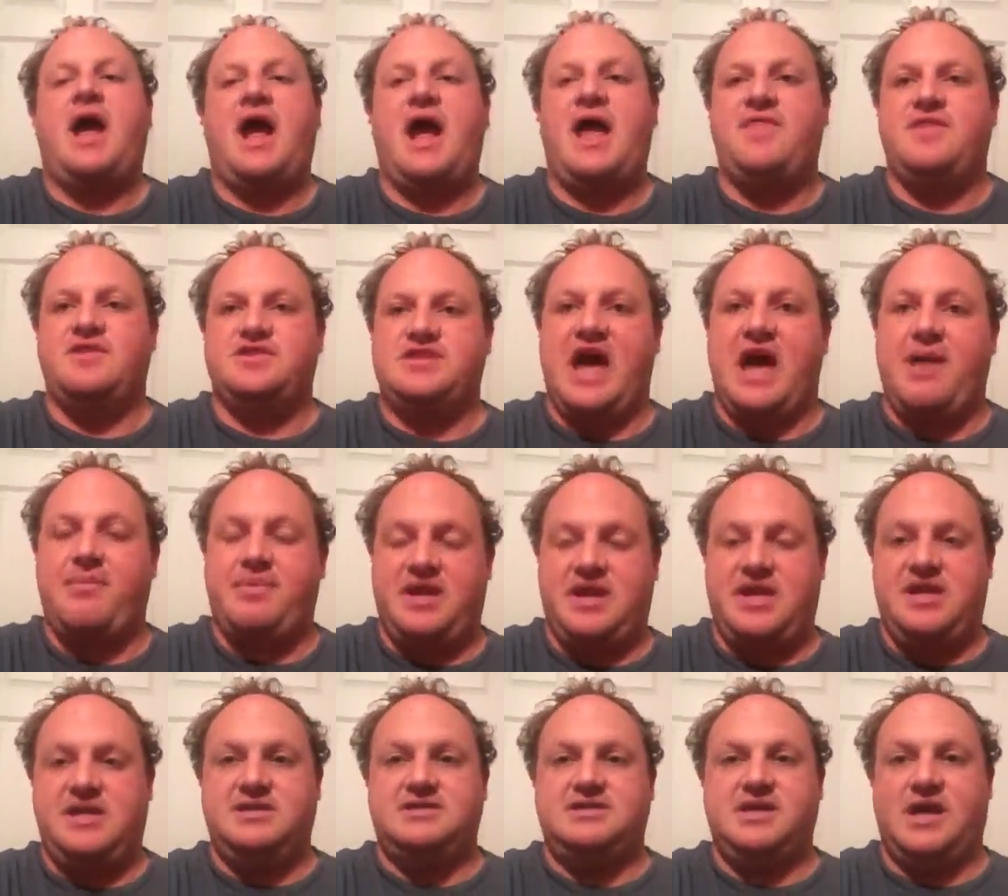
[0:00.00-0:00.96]
And the
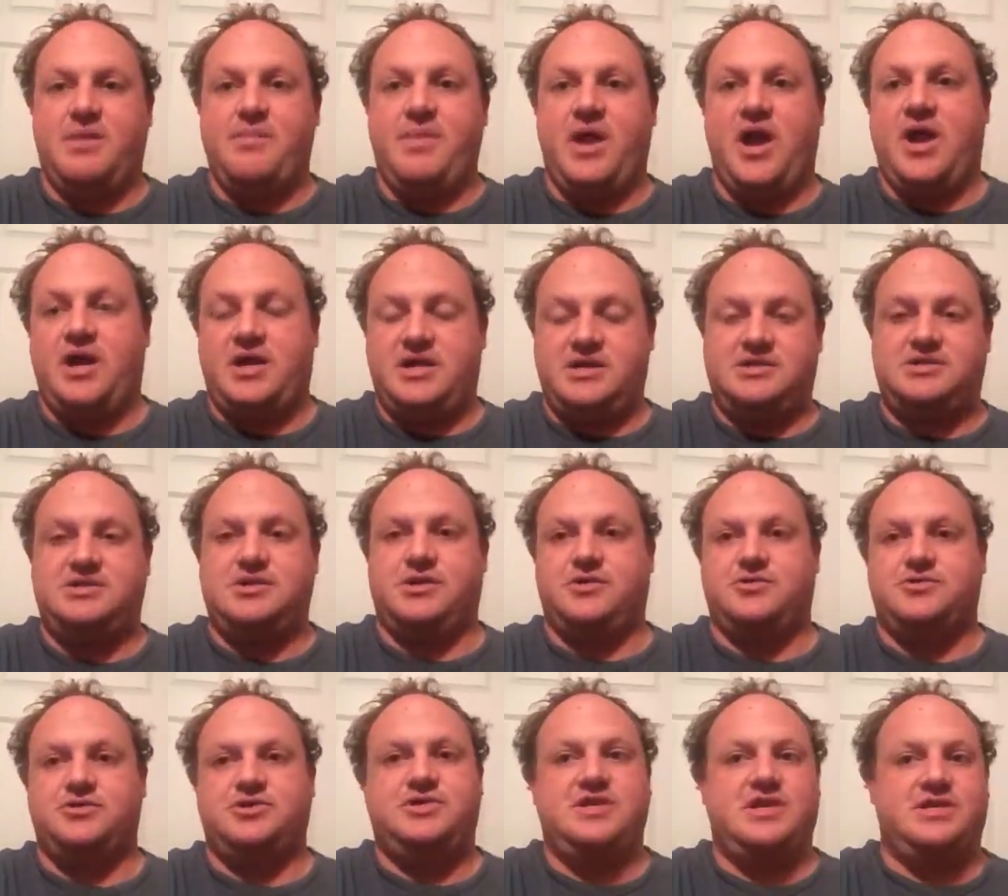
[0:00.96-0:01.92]
Japanese American
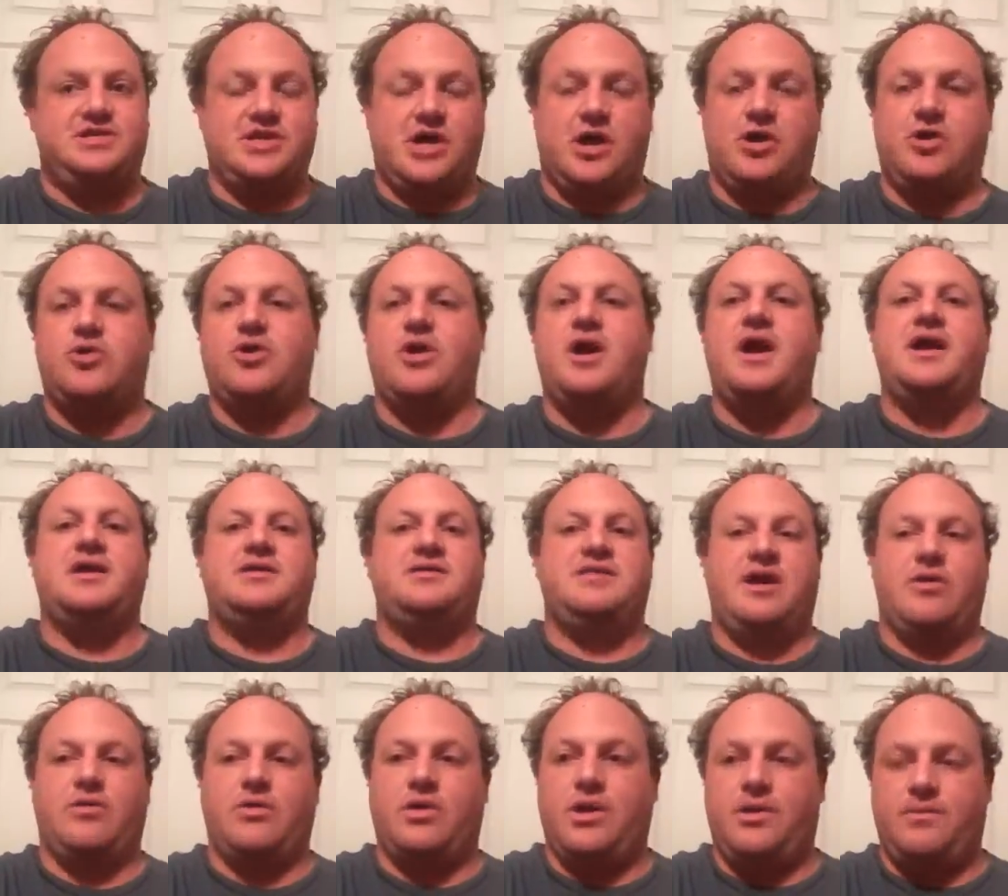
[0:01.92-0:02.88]
soldier says all correct.
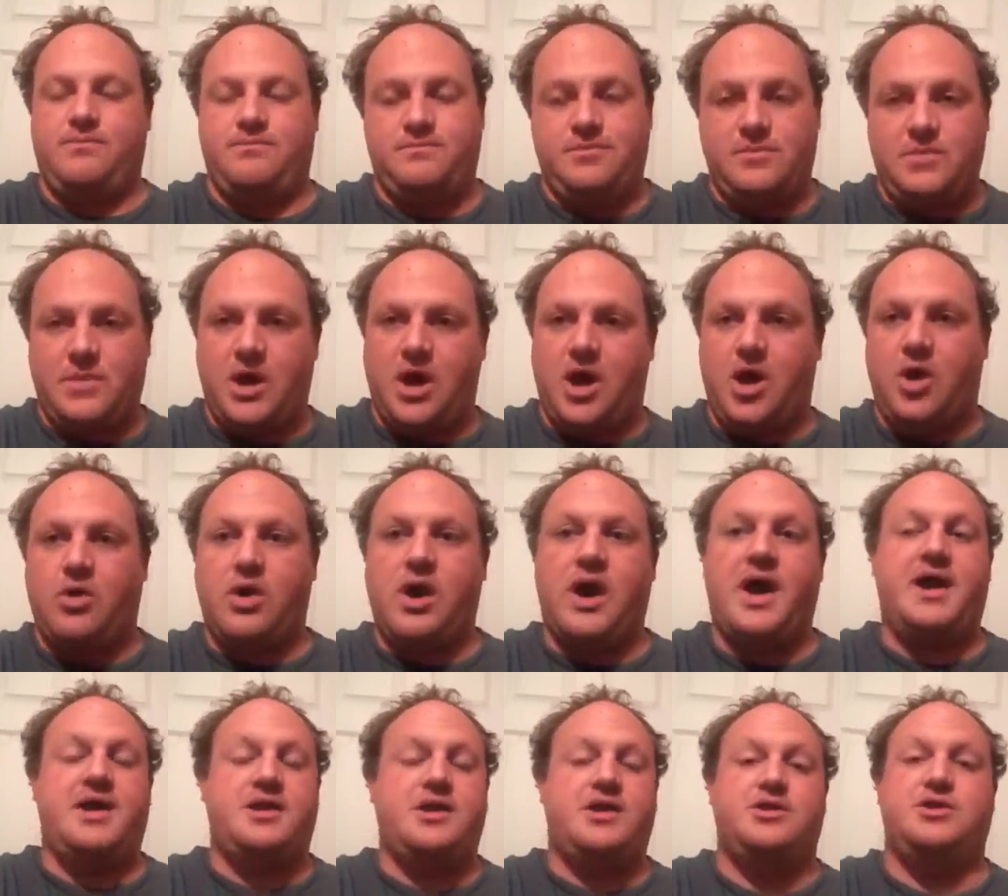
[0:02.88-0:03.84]
They were all
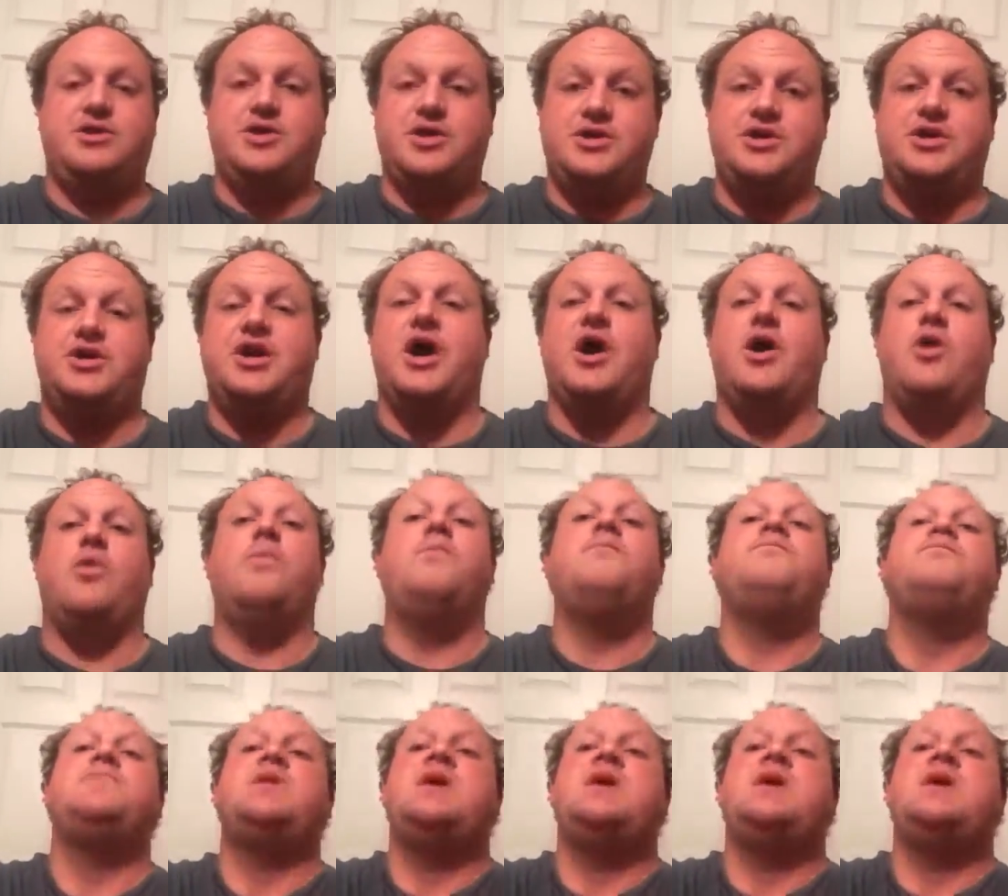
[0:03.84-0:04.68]
right, good to go.